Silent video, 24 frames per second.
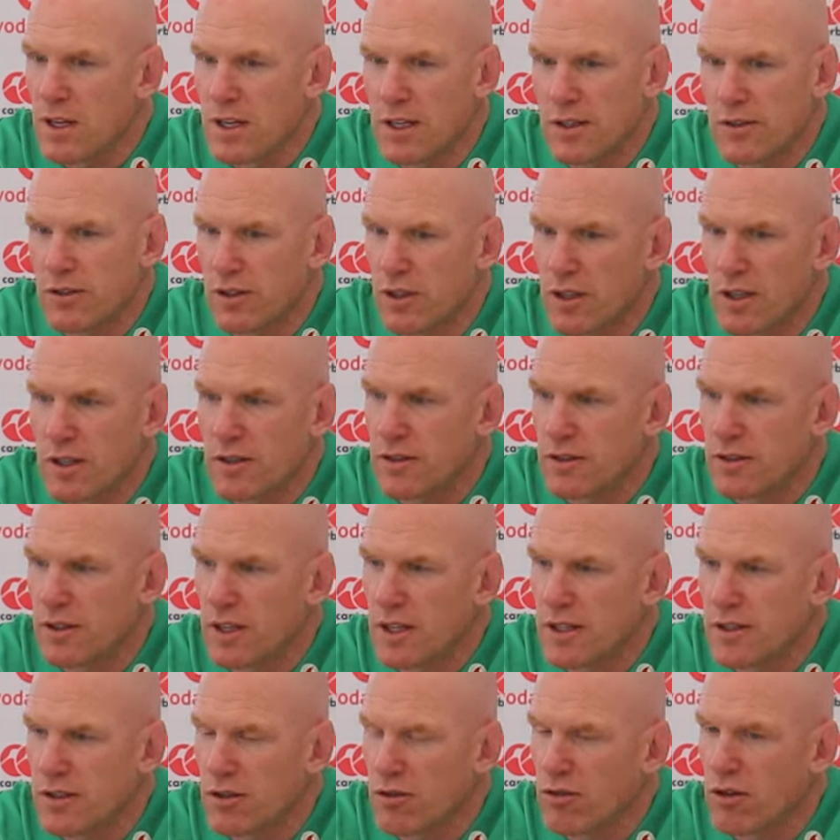
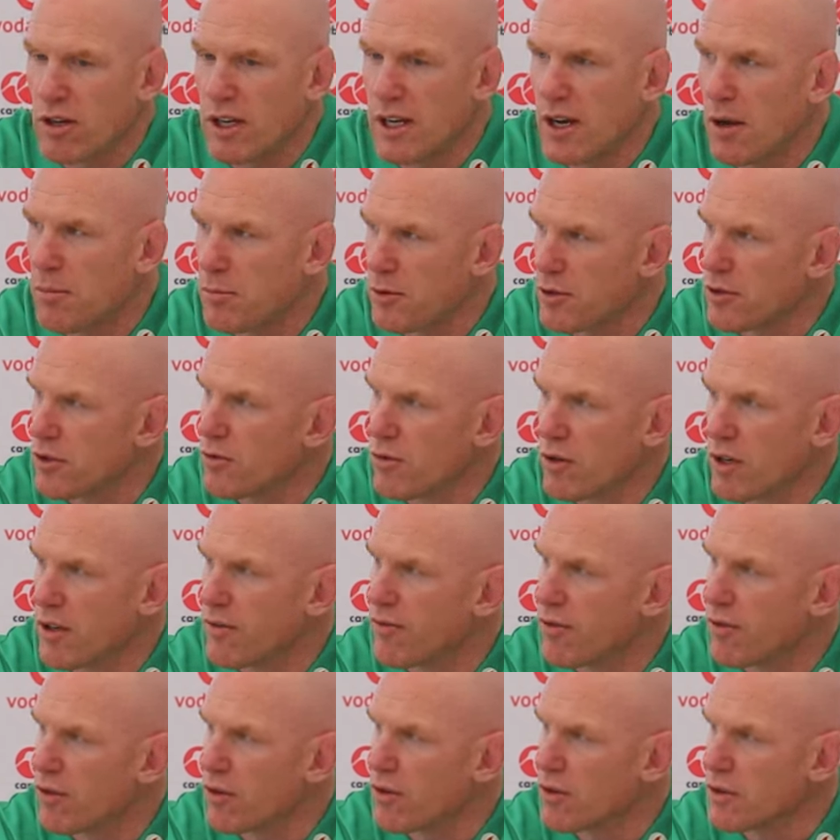it's a great
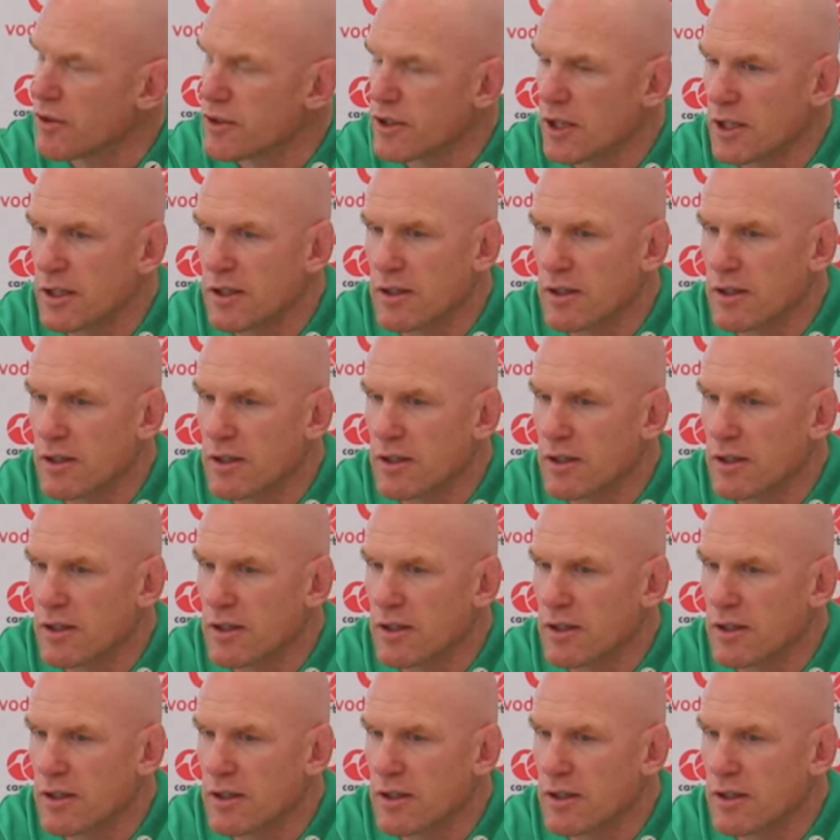opportunity for us.